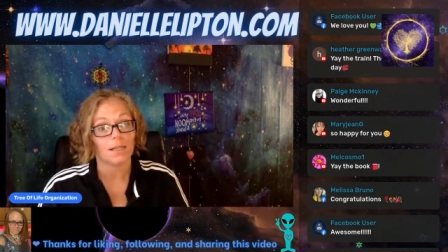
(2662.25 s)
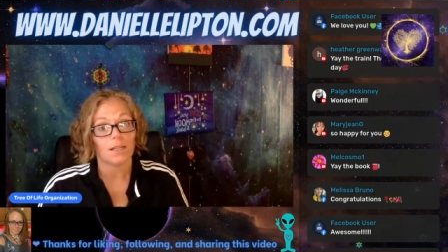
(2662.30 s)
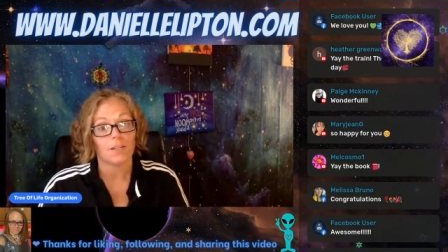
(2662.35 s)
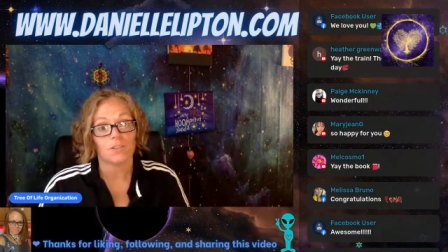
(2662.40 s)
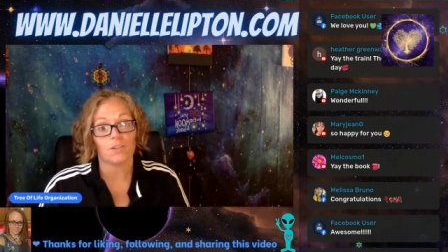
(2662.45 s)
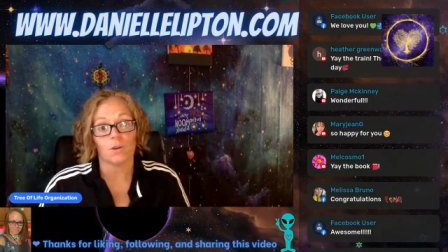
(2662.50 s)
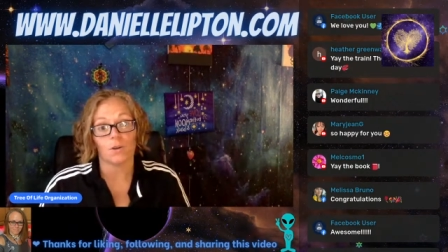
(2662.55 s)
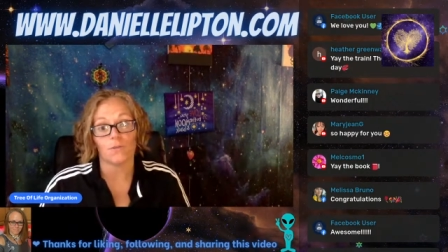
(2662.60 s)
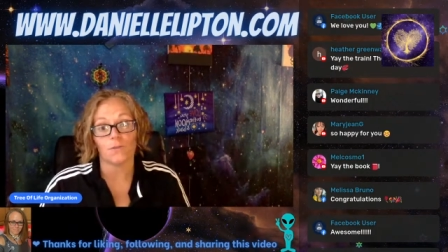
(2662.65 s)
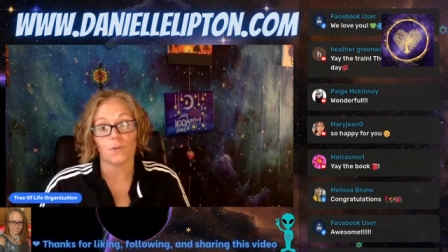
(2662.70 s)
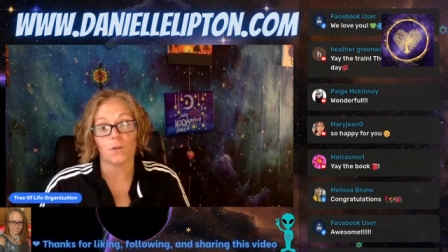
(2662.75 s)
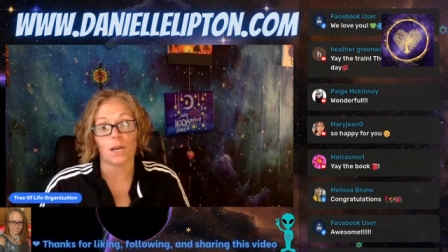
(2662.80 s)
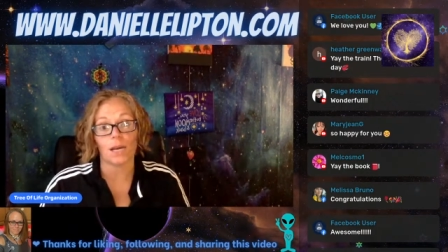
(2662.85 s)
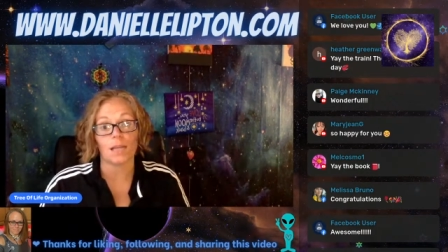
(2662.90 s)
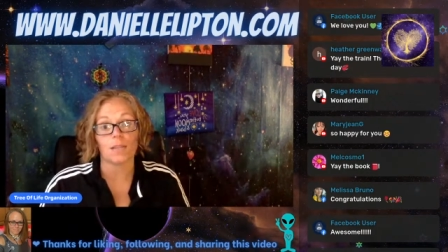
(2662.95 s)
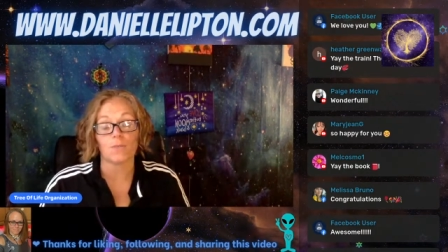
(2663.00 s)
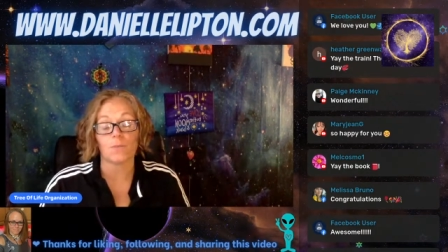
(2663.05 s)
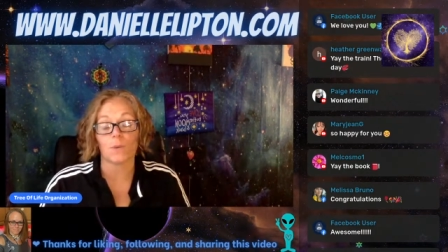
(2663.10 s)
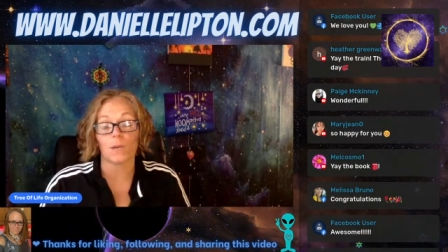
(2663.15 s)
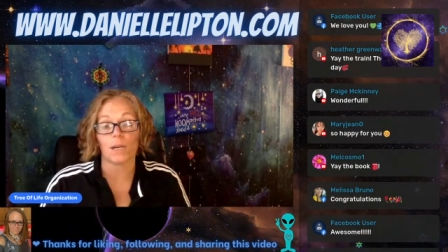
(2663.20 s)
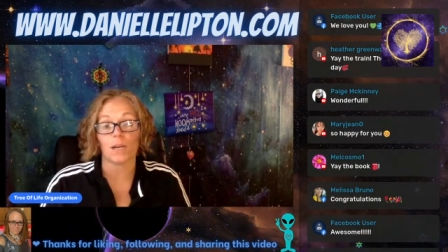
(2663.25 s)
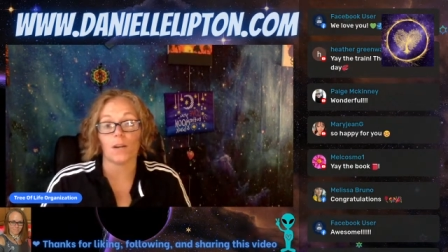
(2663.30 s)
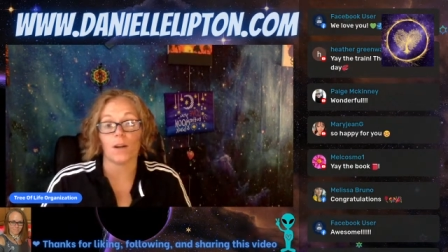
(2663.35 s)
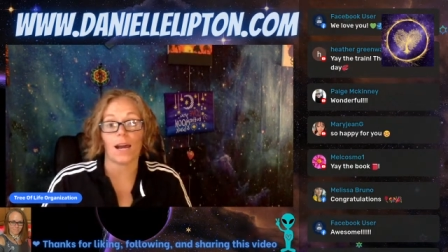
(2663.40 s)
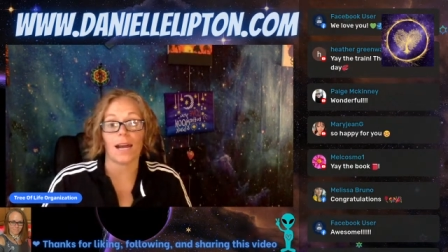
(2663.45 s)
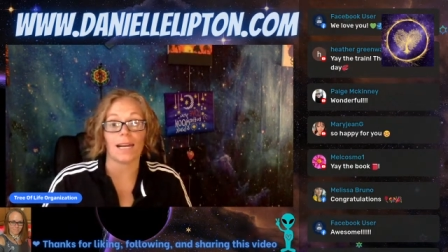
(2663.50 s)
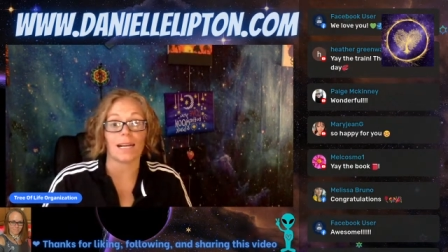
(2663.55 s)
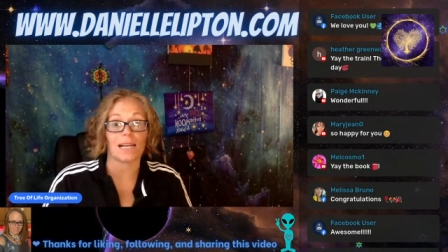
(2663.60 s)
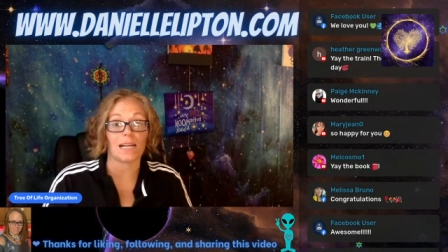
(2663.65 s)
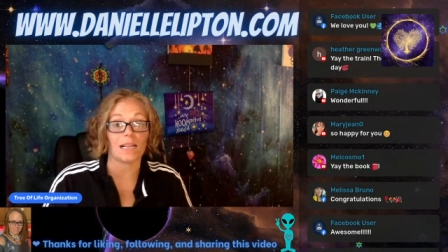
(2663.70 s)
So if you guys want to know
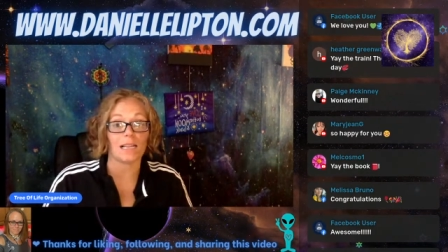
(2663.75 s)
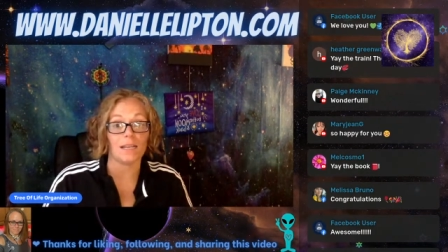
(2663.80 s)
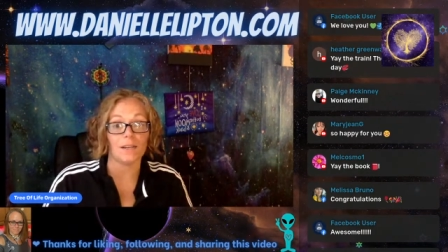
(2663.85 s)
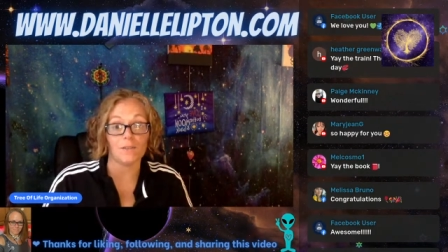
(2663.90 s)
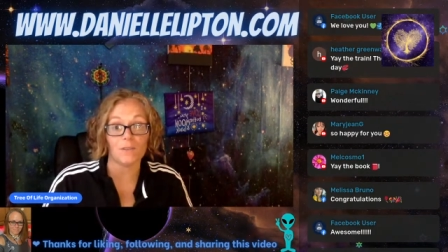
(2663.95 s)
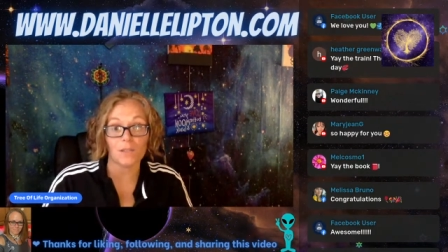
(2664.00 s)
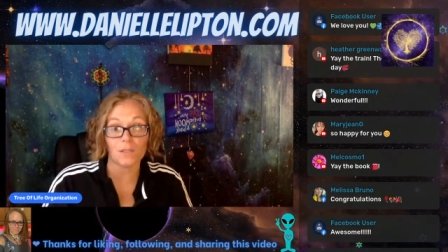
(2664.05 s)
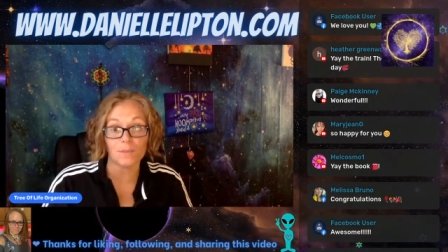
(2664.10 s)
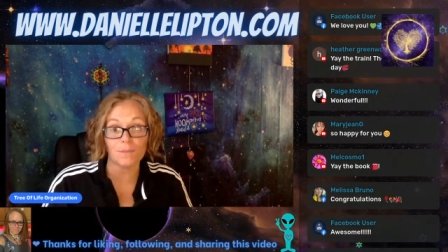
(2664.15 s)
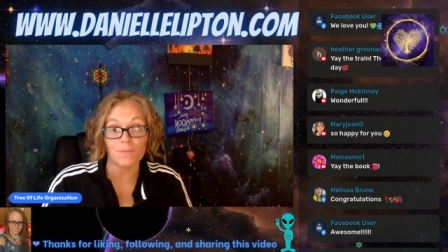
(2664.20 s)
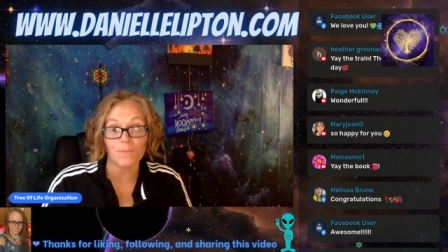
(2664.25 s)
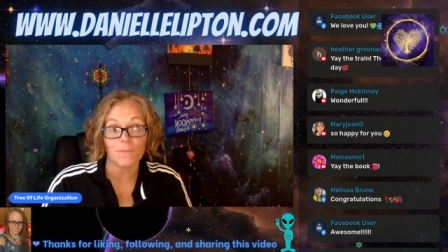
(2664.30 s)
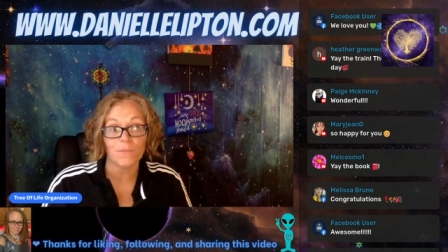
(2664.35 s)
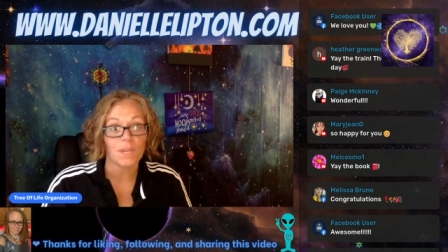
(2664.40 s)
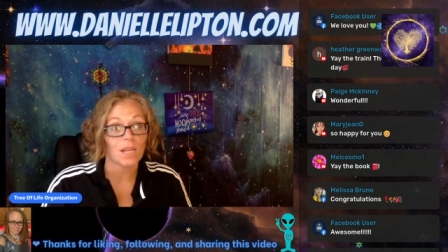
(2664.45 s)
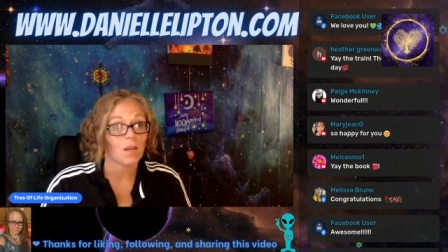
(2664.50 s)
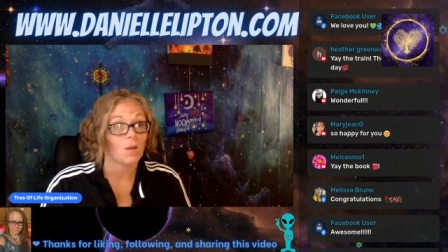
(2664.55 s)
how to clear them,